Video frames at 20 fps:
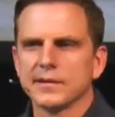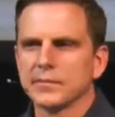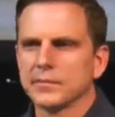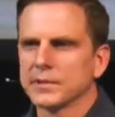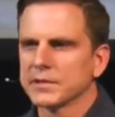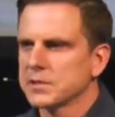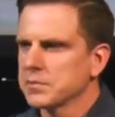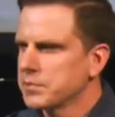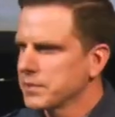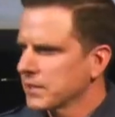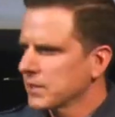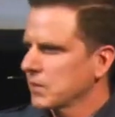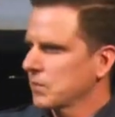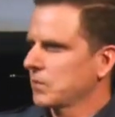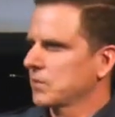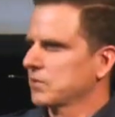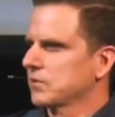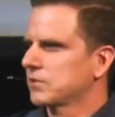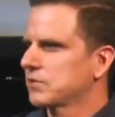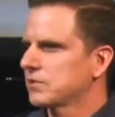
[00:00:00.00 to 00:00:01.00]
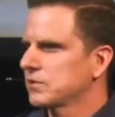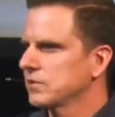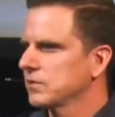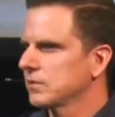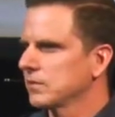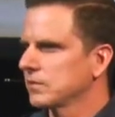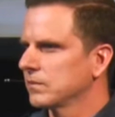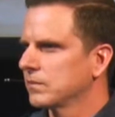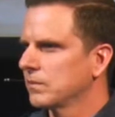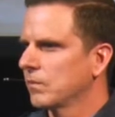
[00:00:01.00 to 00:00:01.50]
But the bigger ones,
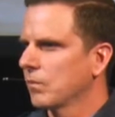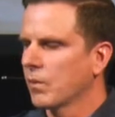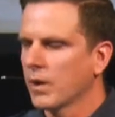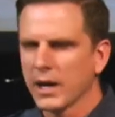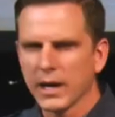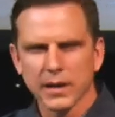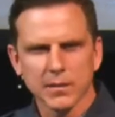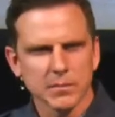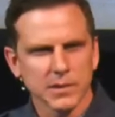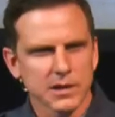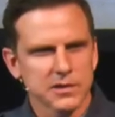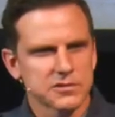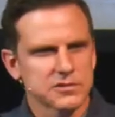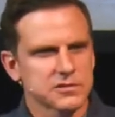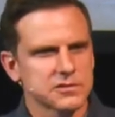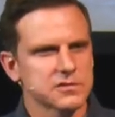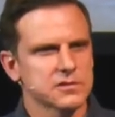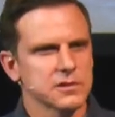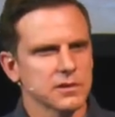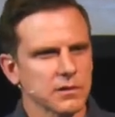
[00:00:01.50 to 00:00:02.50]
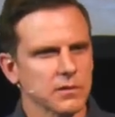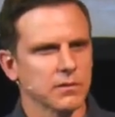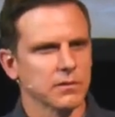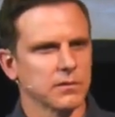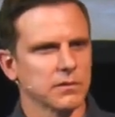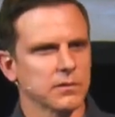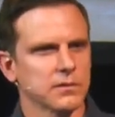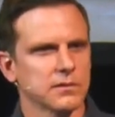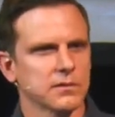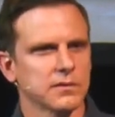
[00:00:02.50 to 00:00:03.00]
too. Why am I
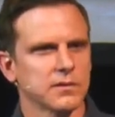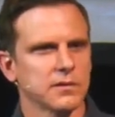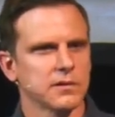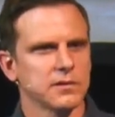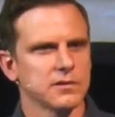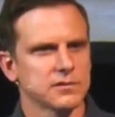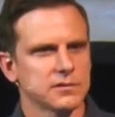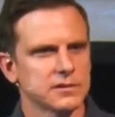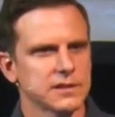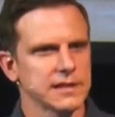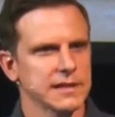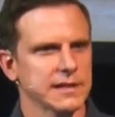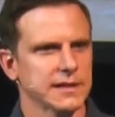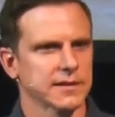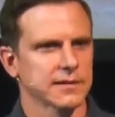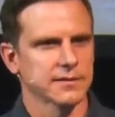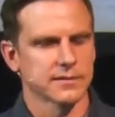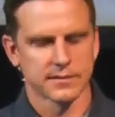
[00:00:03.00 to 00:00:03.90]
still sinning?